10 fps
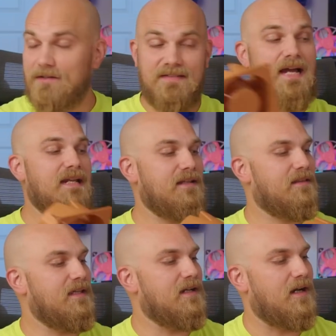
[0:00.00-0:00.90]

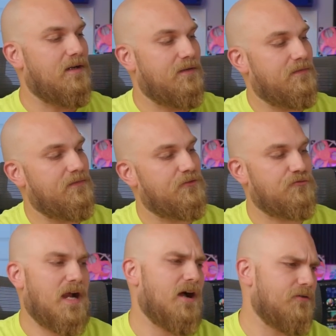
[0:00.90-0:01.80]
designing the uh,
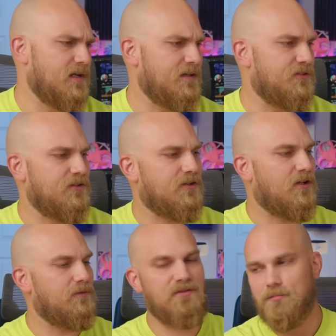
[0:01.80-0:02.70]
shroud, I guess you could
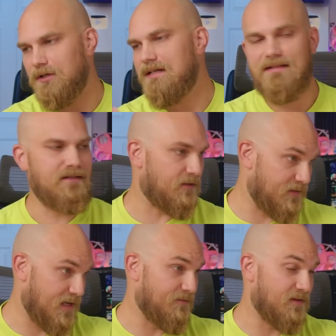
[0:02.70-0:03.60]
call it, was pretty easy. I
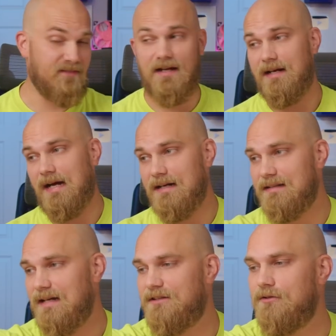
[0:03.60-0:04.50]
already have the design. I just had